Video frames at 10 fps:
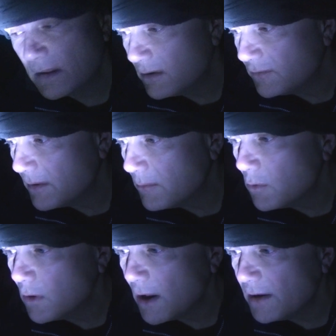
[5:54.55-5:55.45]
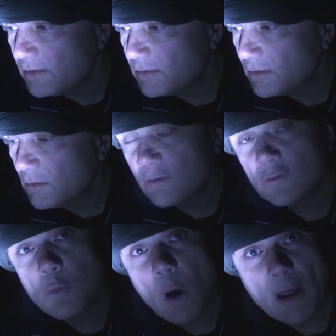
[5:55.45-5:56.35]
because they're more likely to
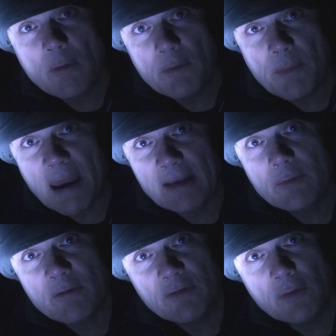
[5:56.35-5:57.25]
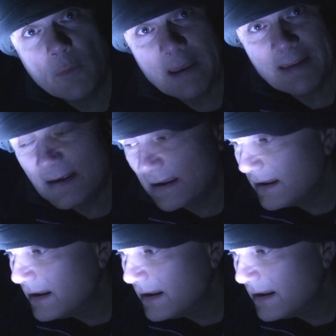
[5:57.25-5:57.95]
swallow the bait, whereas in the winter